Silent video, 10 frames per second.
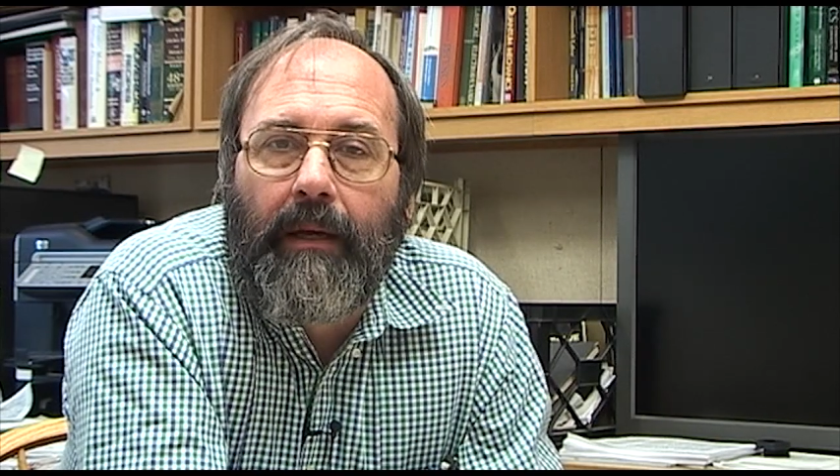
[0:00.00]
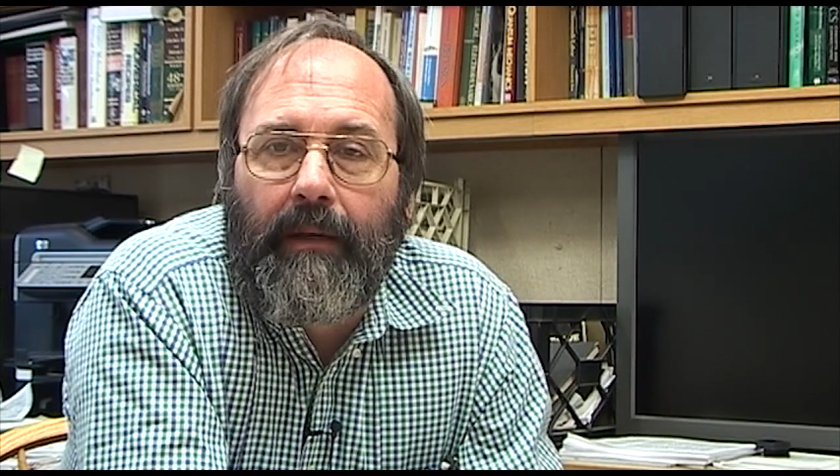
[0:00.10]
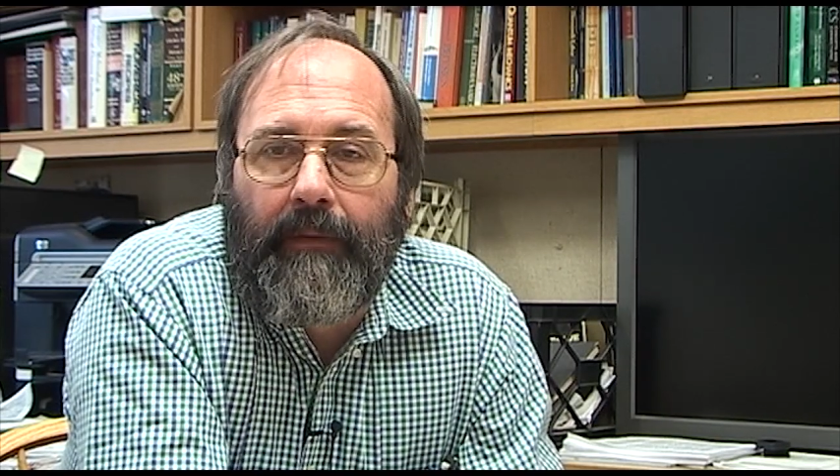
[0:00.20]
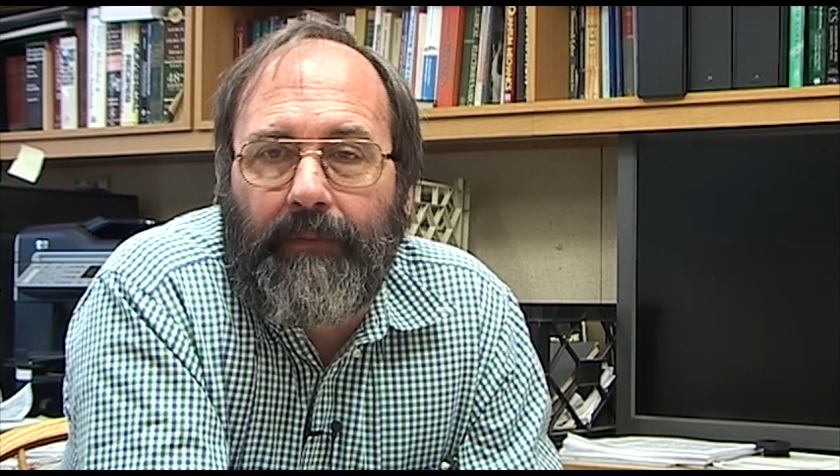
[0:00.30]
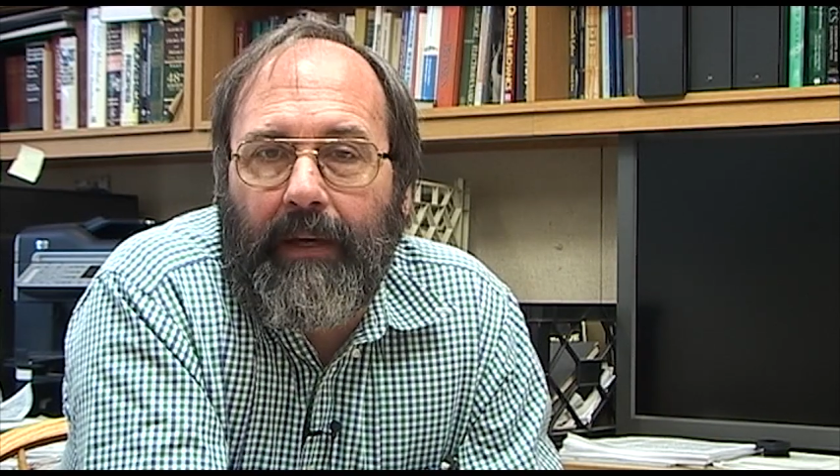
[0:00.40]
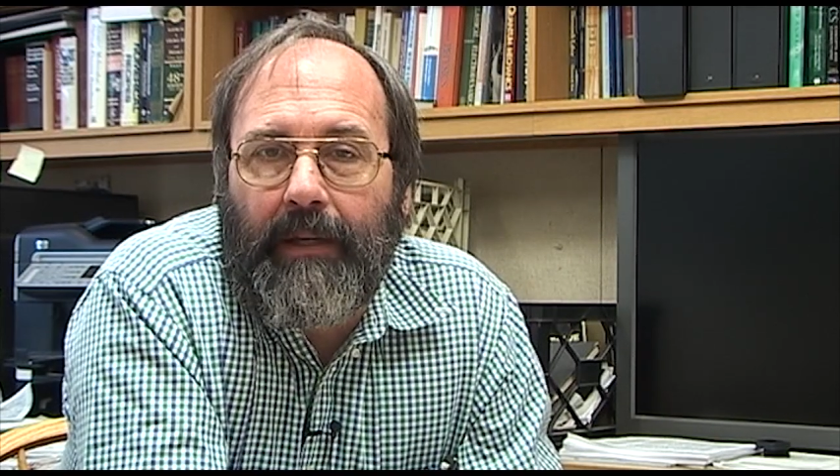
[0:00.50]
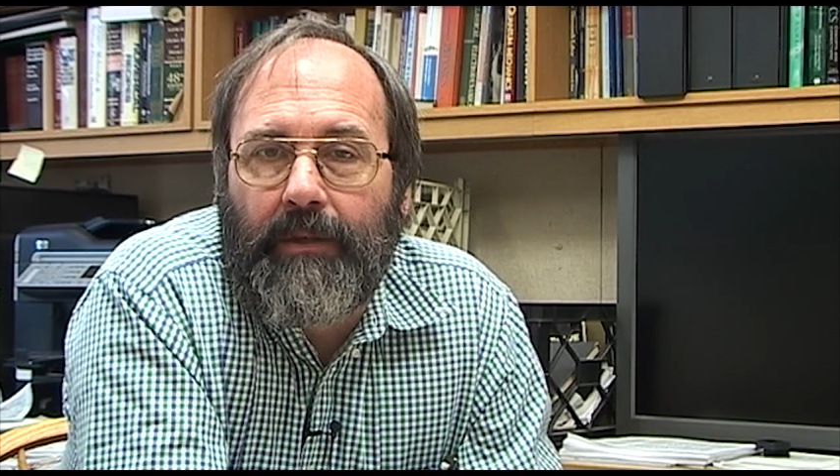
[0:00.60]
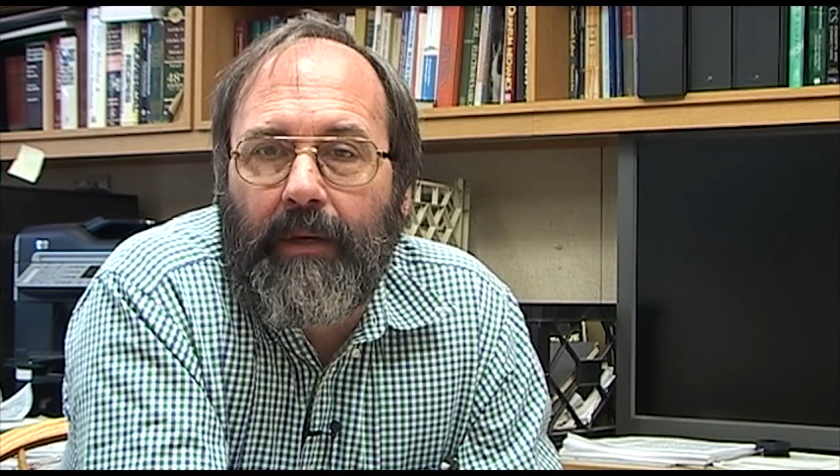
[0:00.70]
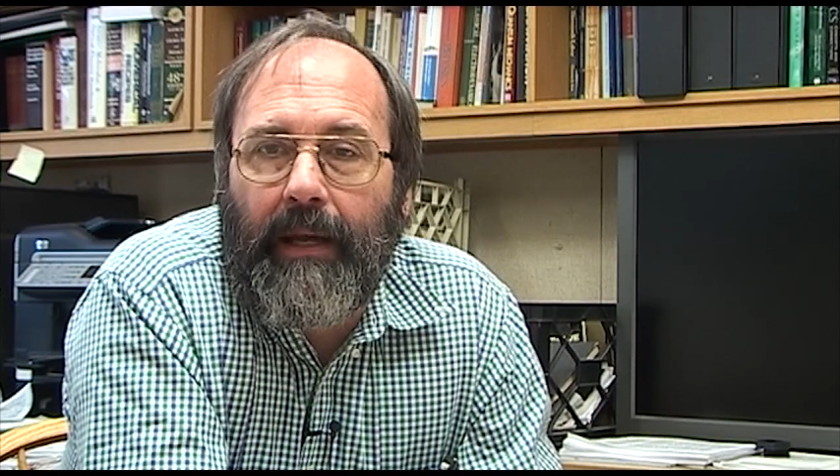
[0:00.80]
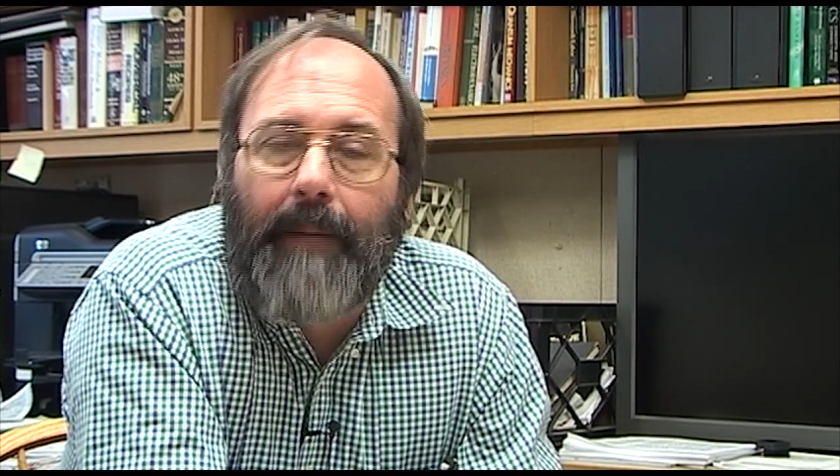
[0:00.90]
if that
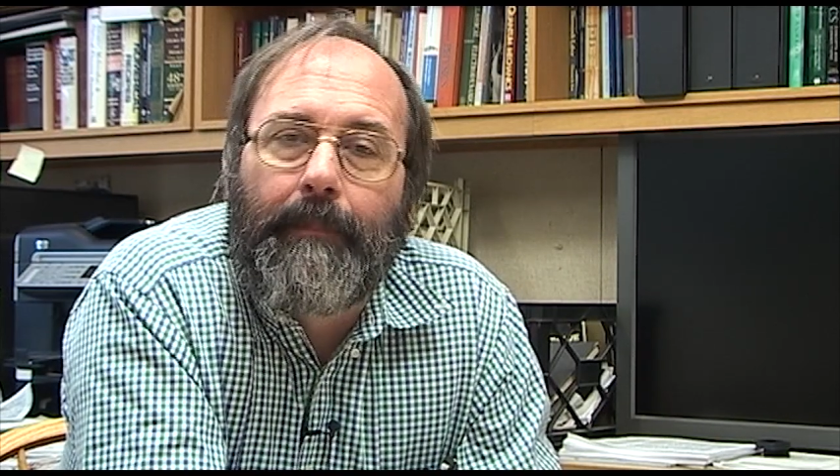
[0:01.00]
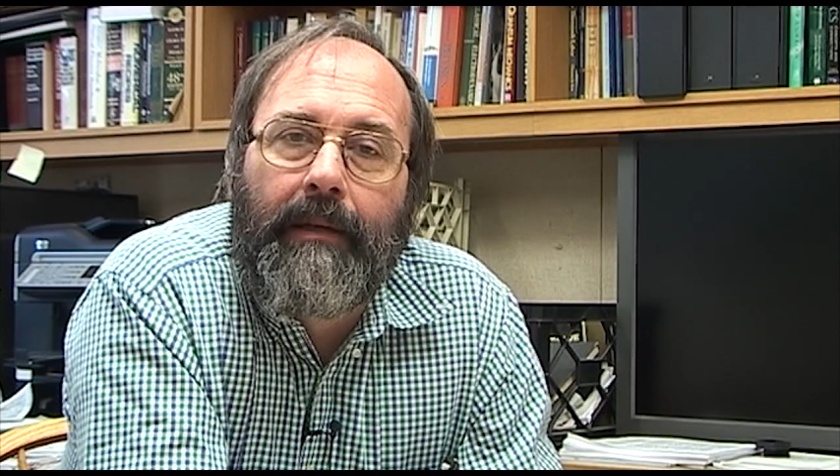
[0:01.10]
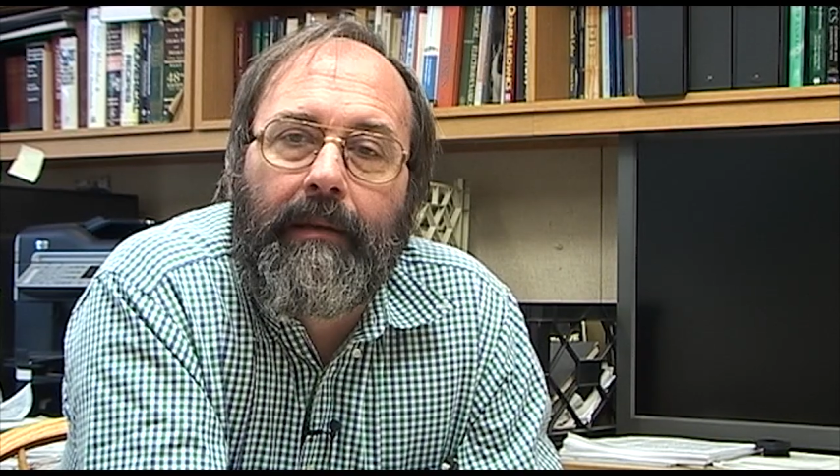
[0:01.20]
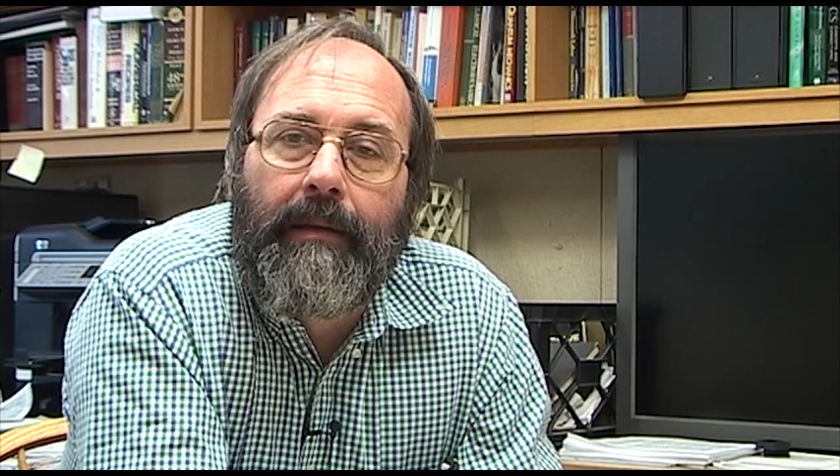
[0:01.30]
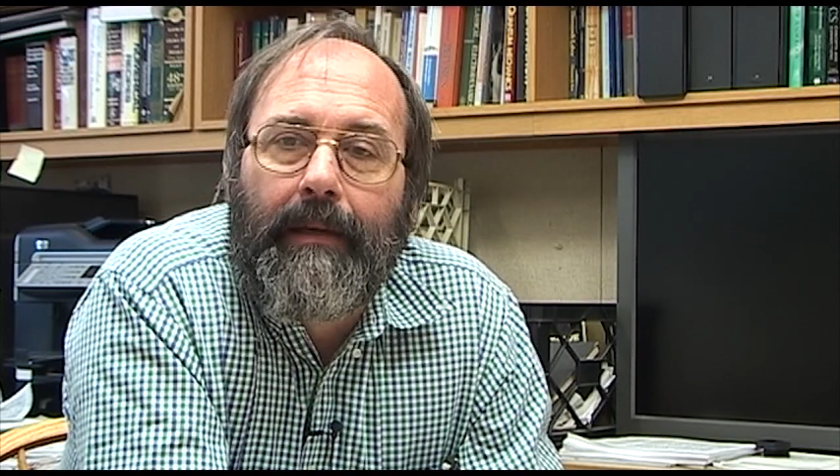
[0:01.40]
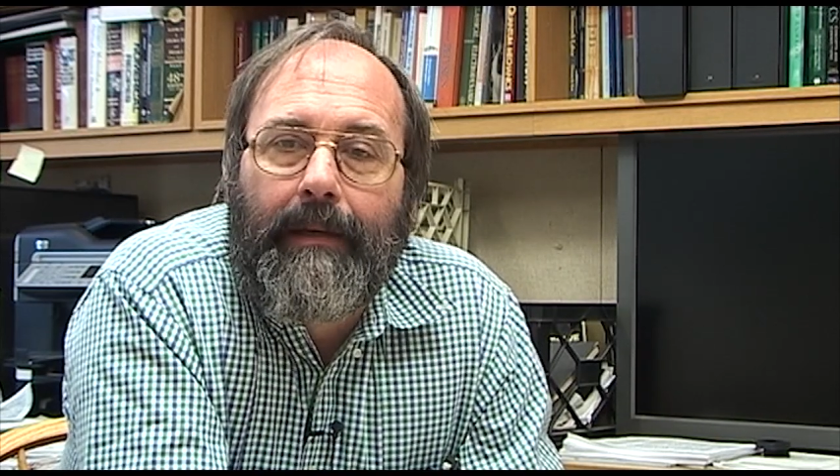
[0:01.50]
should happen,